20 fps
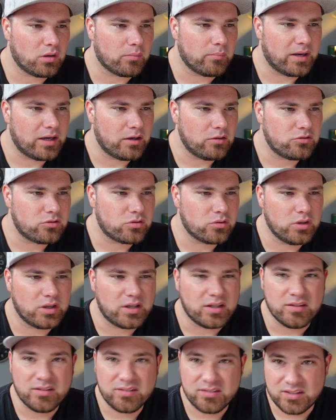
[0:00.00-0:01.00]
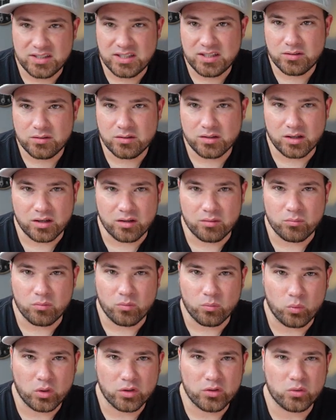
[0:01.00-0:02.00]
about so you can see
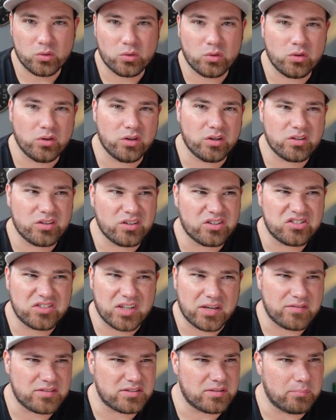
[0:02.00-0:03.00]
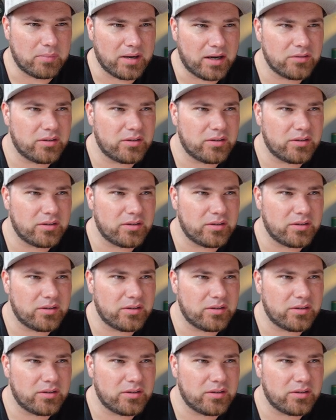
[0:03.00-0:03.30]
what all the stuff is about